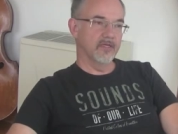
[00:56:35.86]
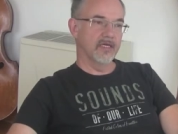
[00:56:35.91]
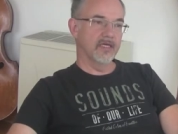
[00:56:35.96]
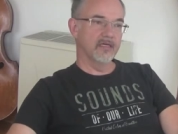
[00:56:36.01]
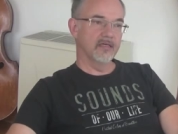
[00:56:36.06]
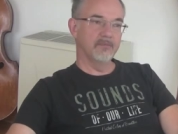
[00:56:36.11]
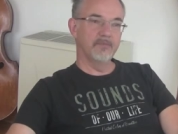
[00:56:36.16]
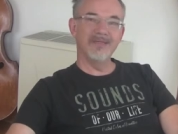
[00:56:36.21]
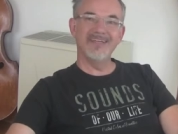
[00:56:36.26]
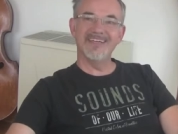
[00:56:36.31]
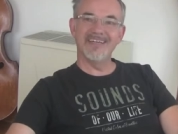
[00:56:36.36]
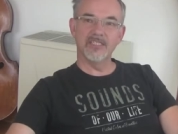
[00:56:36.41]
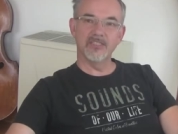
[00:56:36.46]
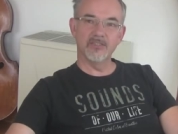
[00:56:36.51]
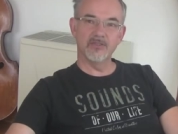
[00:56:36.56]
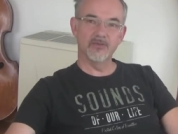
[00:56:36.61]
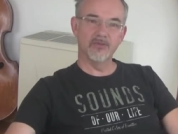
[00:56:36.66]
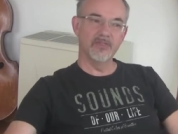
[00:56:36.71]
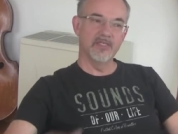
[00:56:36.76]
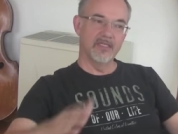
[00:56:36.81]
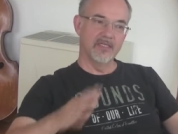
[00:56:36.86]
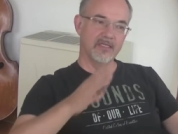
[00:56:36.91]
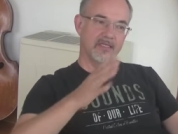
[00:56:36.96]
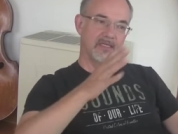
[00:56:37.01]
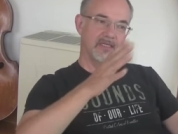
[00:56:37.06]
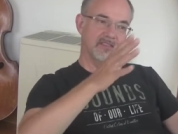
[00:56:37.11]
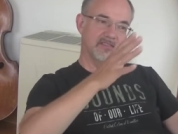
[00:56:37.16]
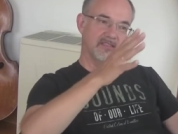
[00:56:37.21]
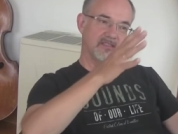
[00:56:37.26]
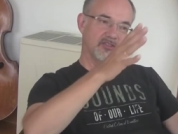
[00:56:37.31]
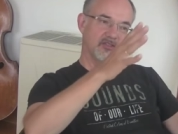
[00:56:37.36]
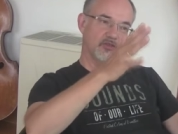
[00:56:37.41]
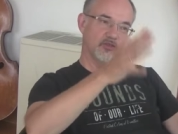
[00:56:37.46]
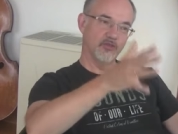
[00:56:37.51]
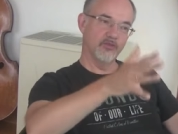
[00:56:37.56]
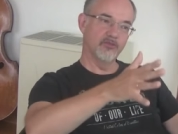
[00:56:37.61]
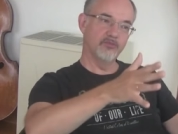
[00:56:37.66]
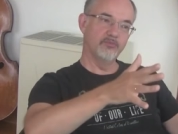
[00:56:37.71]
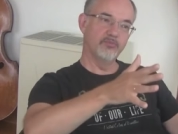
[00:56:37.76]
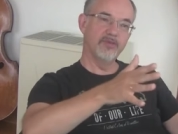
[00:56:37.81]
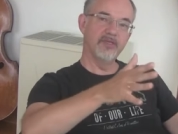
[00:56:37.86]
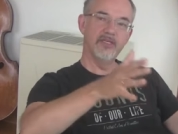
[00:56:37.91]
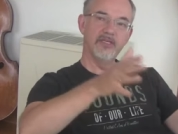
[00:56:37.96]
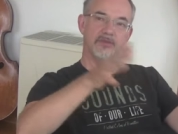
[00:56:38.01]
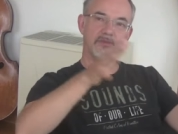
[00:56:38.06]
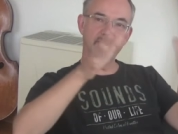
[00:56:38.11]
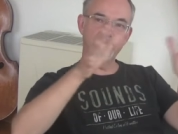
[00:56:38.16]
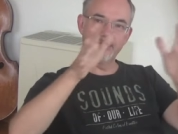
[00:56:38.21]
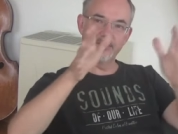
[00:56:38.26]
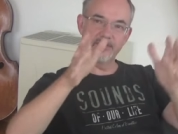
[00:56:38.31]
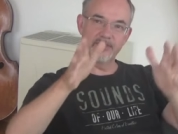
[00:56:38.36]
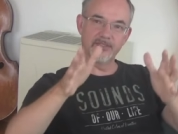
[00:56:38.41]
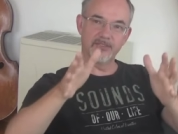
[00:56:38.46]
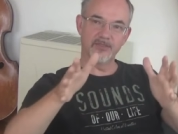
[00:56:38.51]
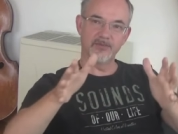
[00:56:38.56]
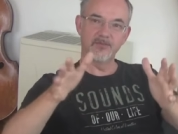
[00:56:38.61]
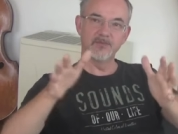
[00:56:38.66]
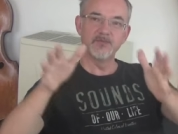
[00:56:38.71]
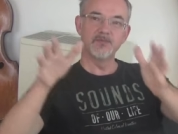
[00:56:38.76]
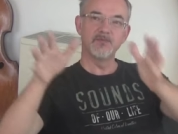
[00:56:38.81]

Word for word: like Picasso, he has certain periods